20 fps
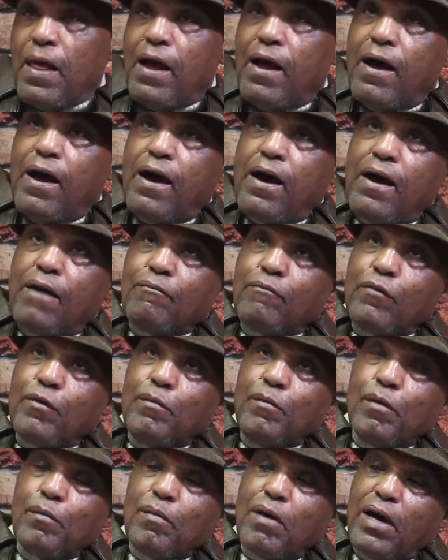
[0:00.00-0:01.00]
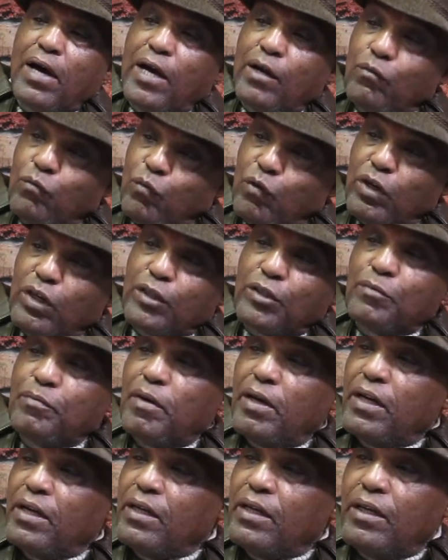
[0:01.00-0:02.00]
I remember I had one
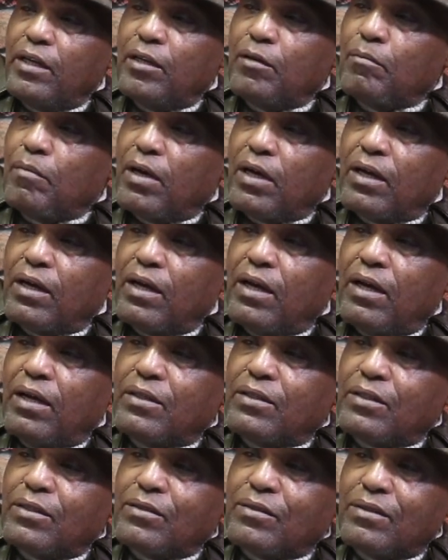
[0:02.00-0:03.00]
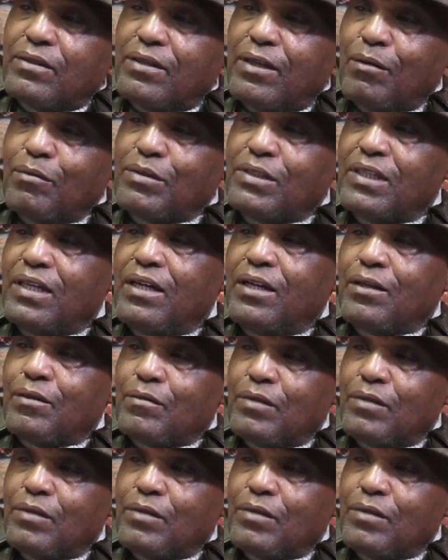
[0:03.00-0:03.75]
Hispanic kid in my class. That was it.